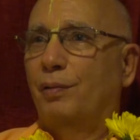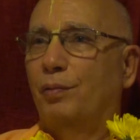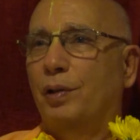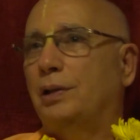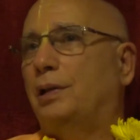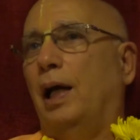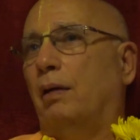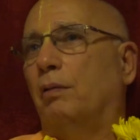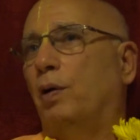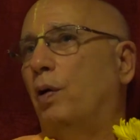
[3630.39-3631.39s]
What is
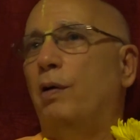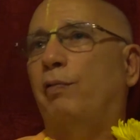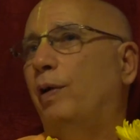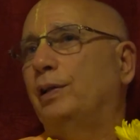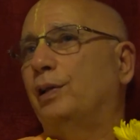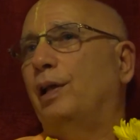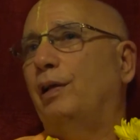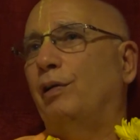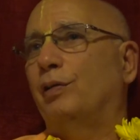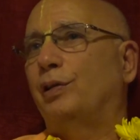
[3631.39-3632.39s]
that? Well,
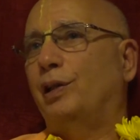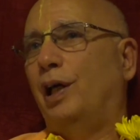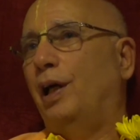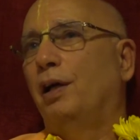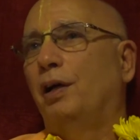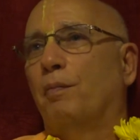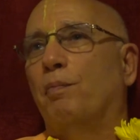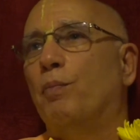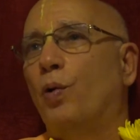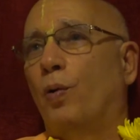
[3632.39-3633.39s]
eventually you can say,
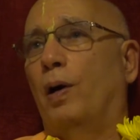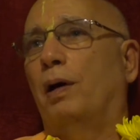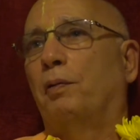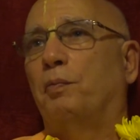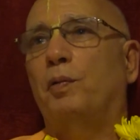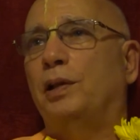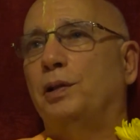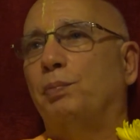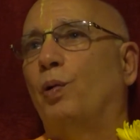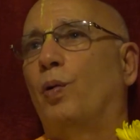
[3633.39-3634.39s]
more, what
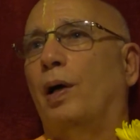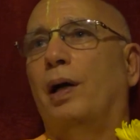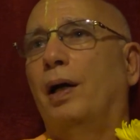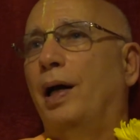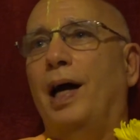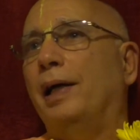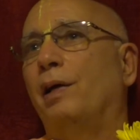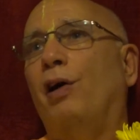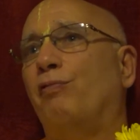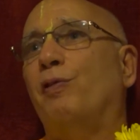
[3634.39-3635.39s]
is more? I
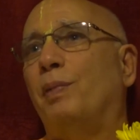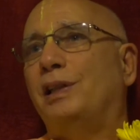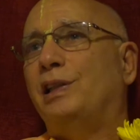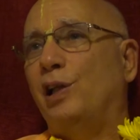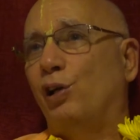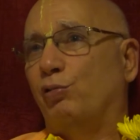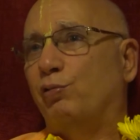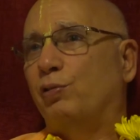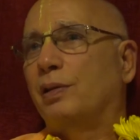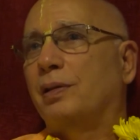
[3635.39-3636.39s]
can offer
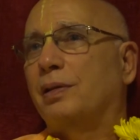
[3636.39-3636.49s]
myself.